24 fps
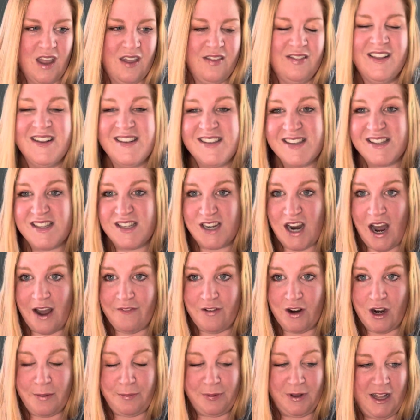This is not
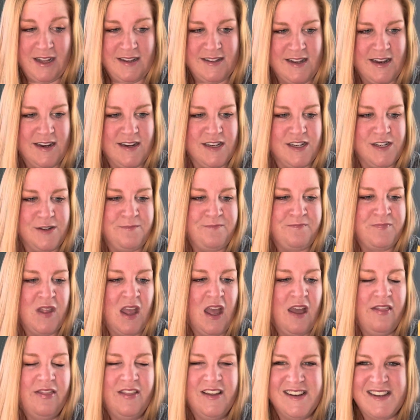very pleasant.
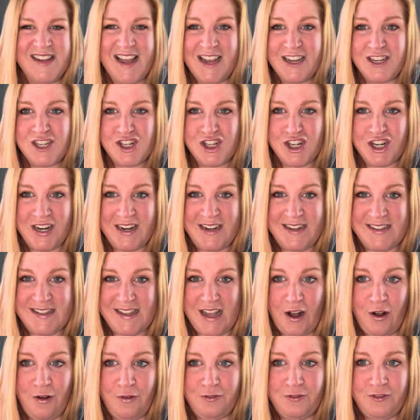The texture
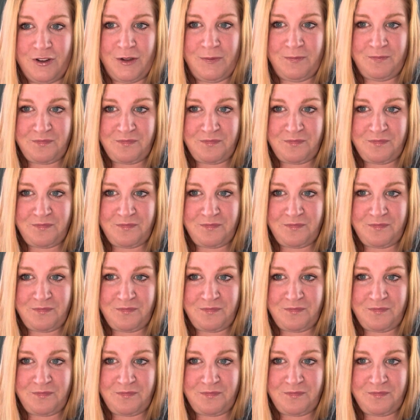itself